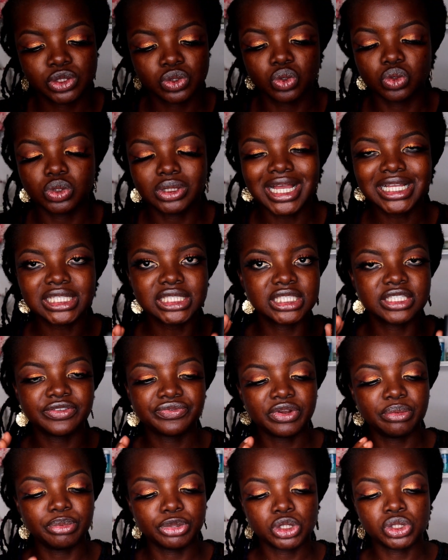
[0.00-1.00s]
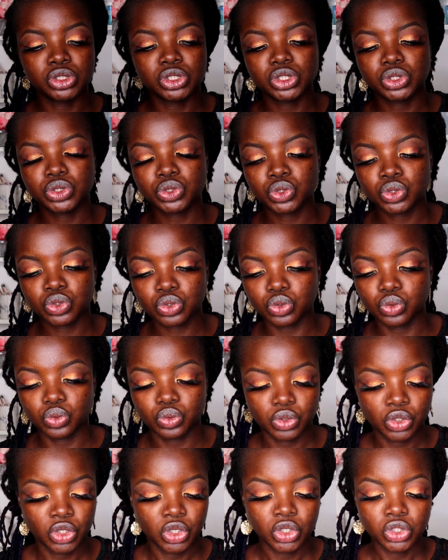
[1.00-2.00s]
So that's the difference between these two.
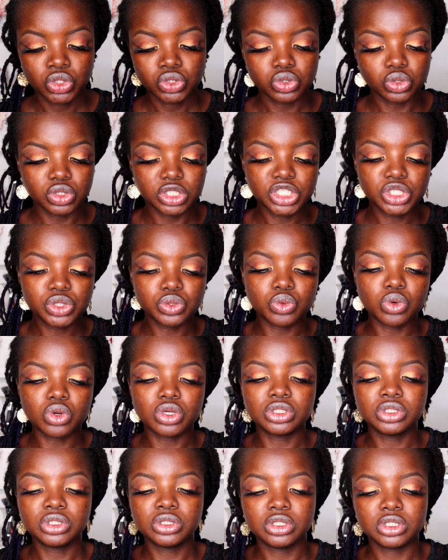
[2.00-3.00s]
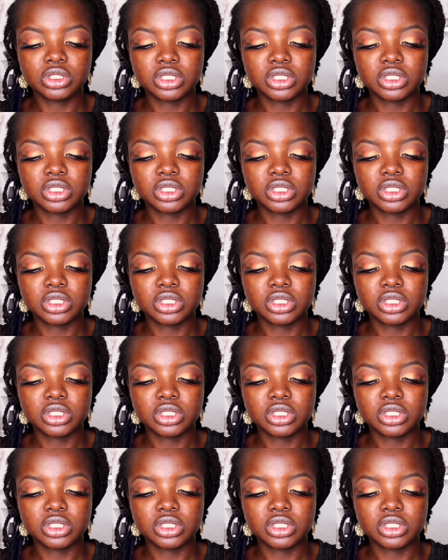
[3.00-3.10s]
So this one